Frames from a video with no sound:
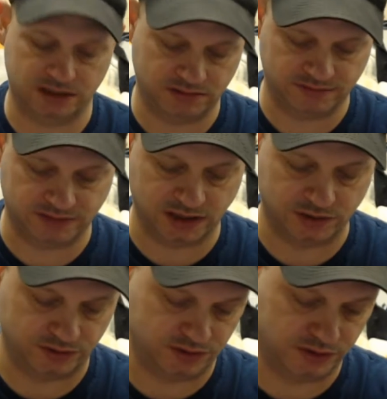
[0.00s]
Whoever
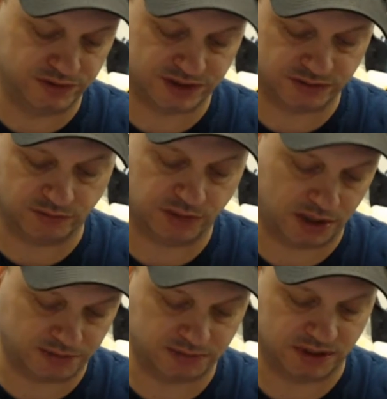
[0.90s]
lo- loses will
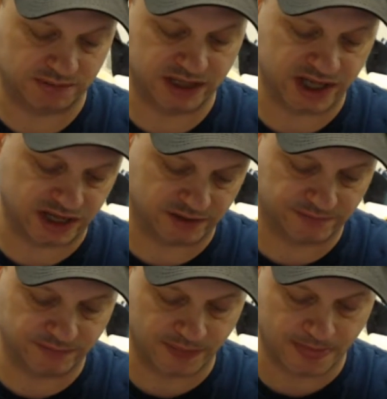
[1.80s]
probably be out.
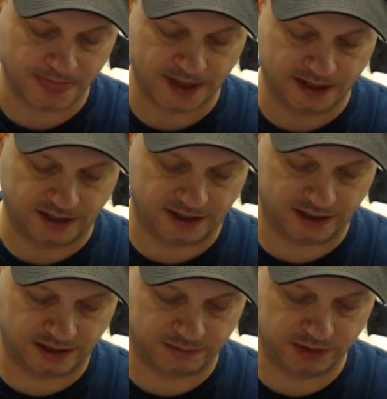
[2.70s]

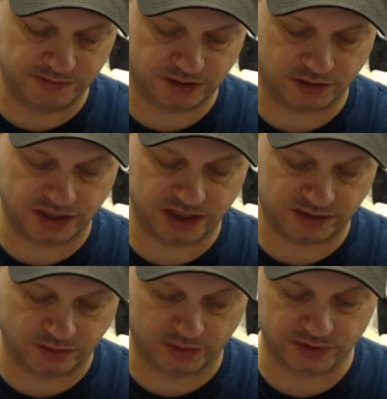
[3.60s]
Uh, moving on,
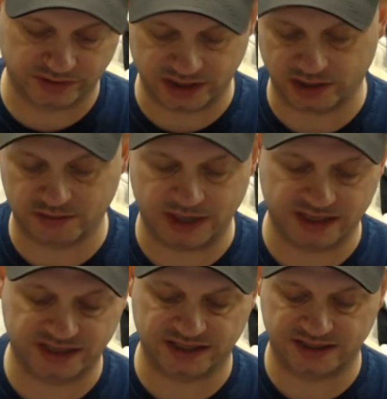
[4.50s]
of course, we talked
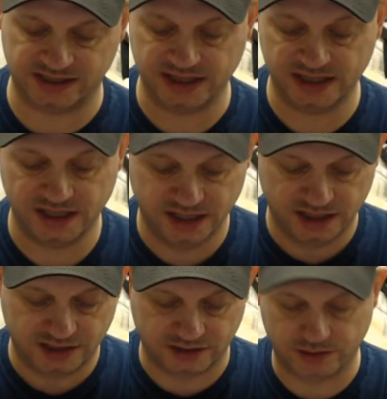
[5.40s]
about Tennessee.
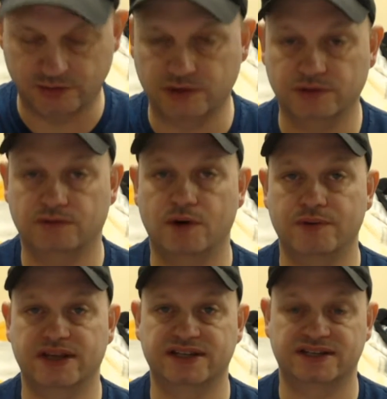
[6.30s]
They're going on the
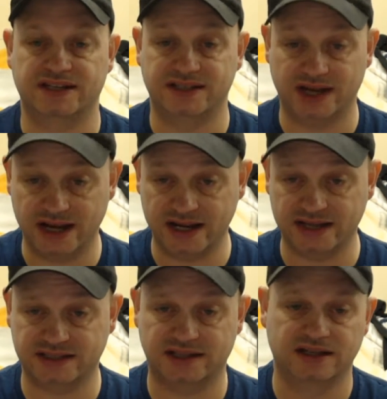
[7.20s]
road against the
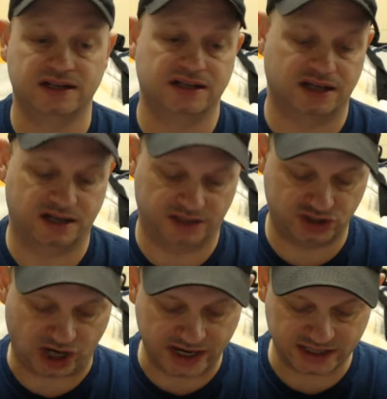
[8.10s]
Giants. Uh,
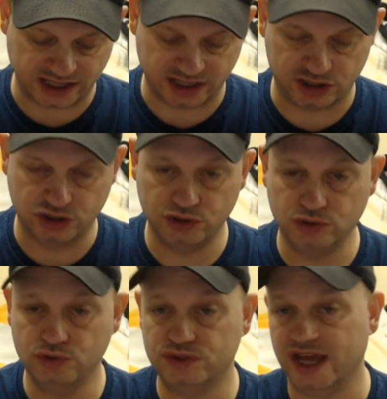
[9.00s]
Giants had a
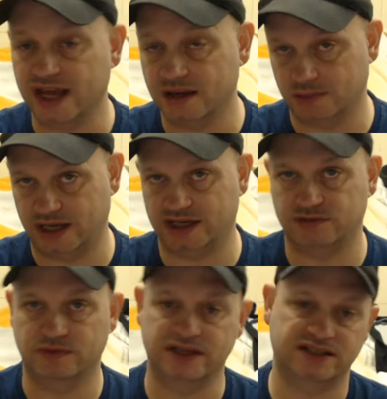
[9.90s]
huge game
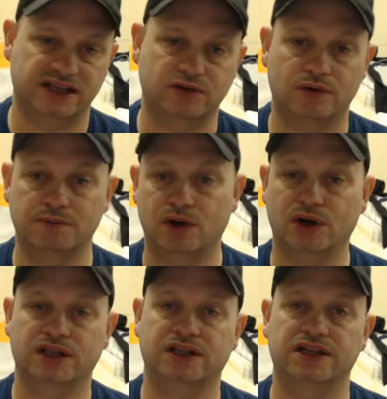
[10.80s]
last week. Saquon
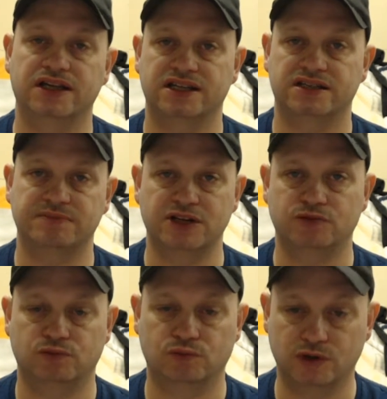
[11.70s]
Barkley has
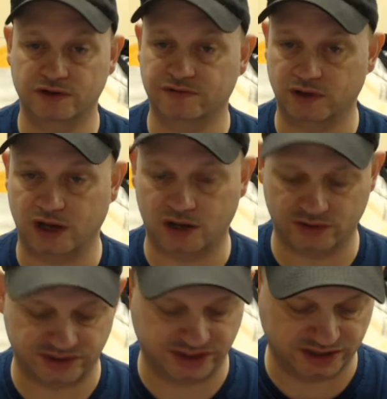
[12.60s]
been wonderful
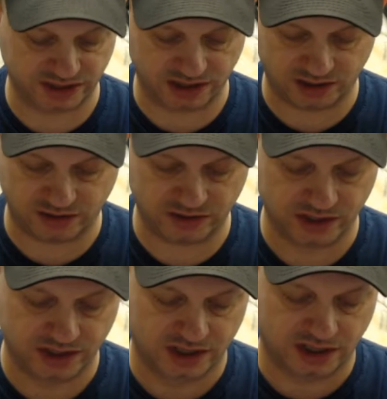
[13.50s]
all season long.
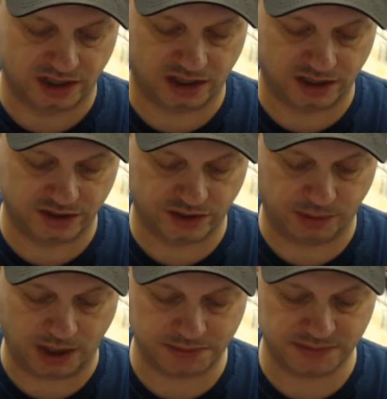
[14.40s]
Uh, their
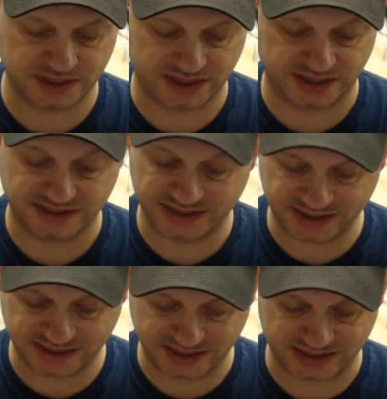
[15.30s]
problem is
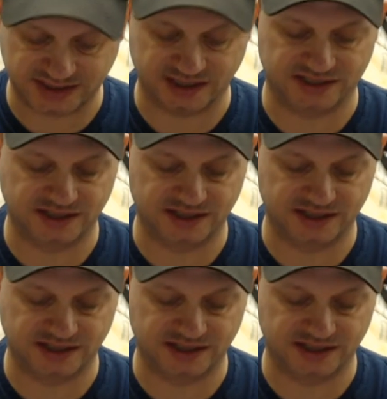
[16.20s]
consistency.